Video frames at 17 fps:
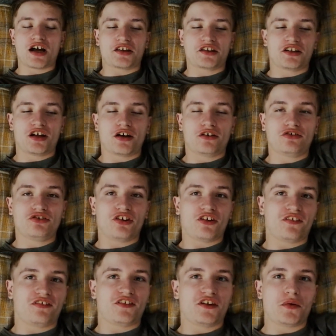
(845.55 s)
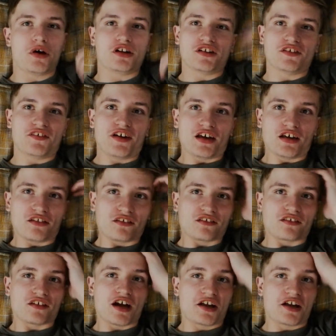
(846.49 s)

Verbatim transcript: I don't know, just do all the things.